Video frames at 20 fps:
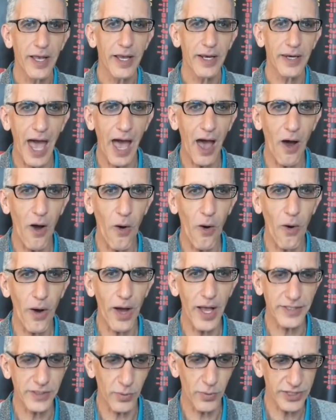now
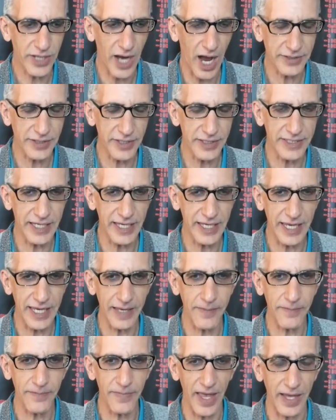it's a Wisconsin
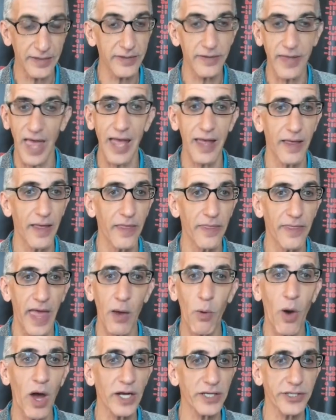team that, hey, they
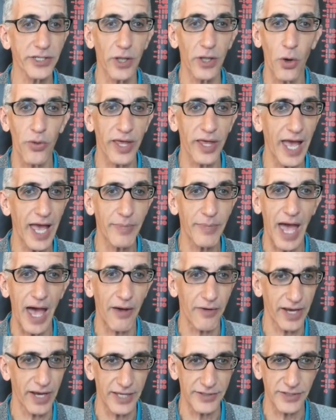want to slow the game
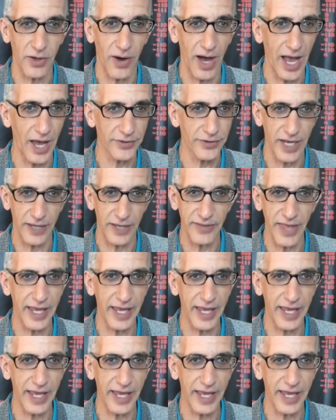down against Ohio State.